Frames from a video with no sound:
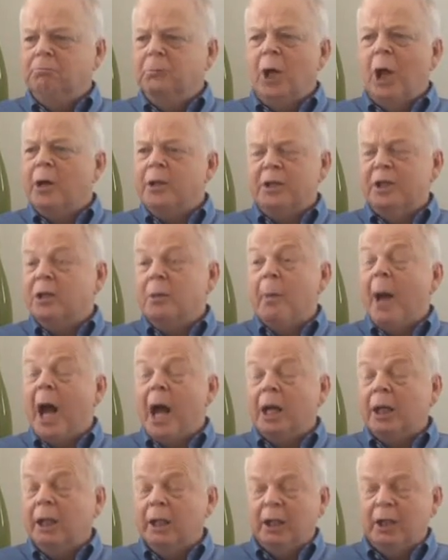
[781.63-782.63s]
going to the
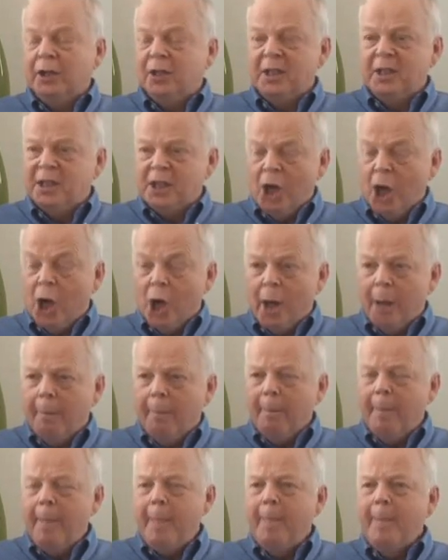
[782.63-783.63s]
market at this
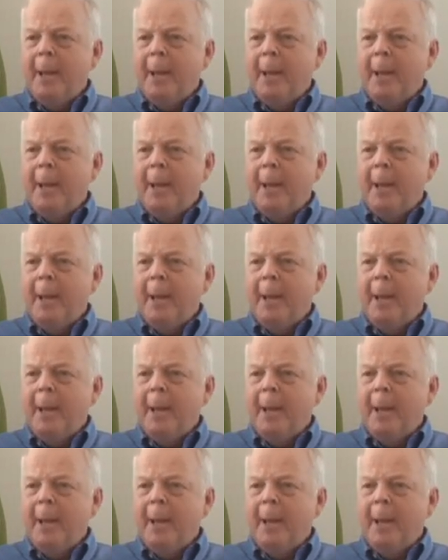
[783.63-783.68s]
time.